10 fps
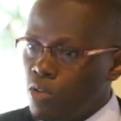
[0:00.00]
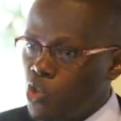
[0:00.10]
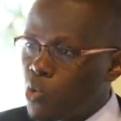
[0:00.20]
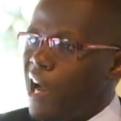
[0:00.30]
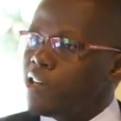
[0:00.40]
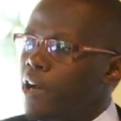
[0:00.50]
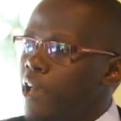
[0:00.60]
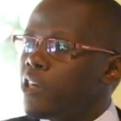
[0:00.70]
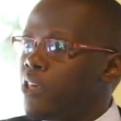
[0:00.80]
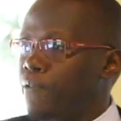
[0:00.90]
You can't hire
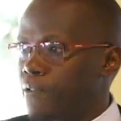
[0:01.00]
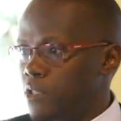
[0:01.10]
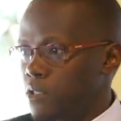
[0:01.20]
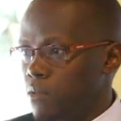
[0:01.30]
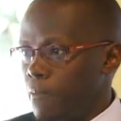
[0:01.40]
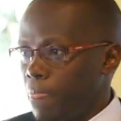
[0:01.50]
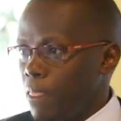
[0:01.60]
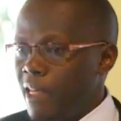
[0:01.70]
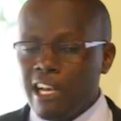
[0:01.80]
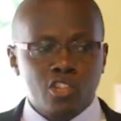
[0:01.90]
a gift.
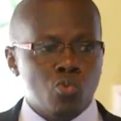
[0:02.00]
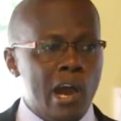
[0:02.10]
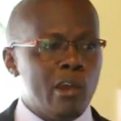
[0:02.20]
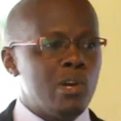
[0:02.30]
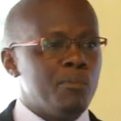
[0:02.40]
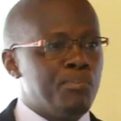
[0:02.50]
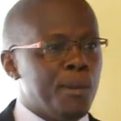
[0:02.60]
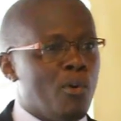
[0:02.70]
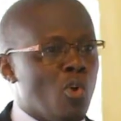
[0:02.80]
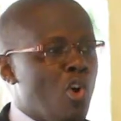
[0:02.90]
That is why when
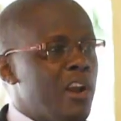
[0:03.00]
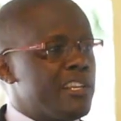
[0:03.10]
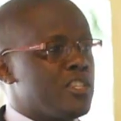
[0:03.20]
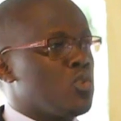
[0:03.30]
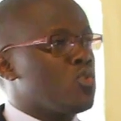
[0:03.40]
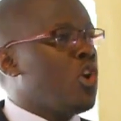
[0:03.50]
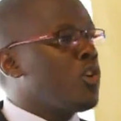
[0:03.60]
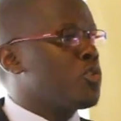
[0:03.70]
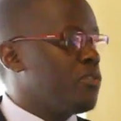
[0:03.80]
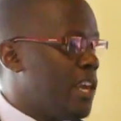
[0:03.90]
people call us to
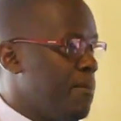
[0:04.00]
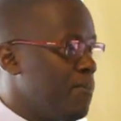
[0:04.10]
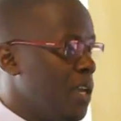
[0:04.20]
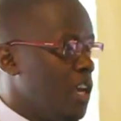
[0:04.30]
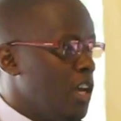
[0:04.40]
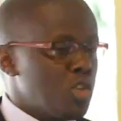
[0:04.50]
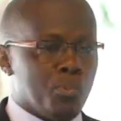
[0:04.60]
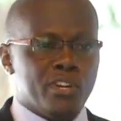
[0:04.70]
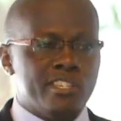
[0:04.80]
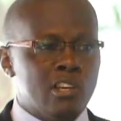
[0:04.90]
talk to them, to
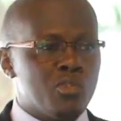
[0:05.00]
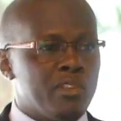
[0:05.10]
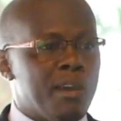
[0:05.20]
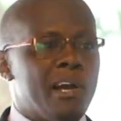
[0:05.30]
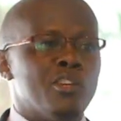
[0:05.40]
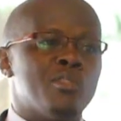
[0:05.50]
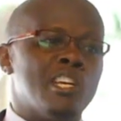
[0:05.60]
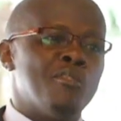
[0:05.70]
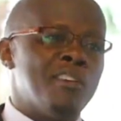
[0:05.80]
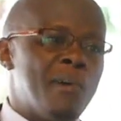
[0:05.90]
present to them, and you
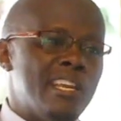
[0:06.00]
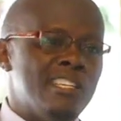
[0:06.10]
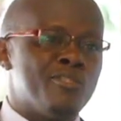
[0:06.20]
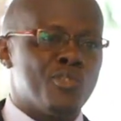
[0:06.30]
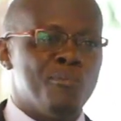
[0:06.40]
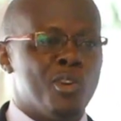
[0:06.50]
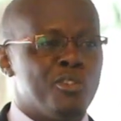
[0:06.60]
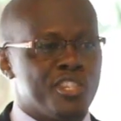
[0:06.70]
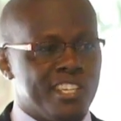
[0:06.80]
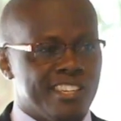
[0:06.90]
tell them I need ₱3 million,
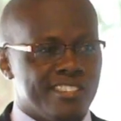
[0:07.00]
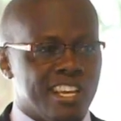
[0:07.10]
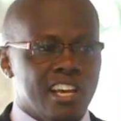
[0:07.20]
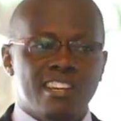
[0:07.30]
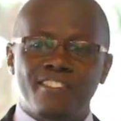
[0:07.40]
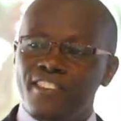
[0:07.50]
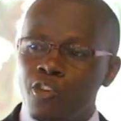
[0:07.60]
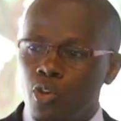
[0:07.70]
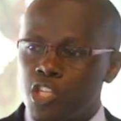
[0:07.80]
they think you're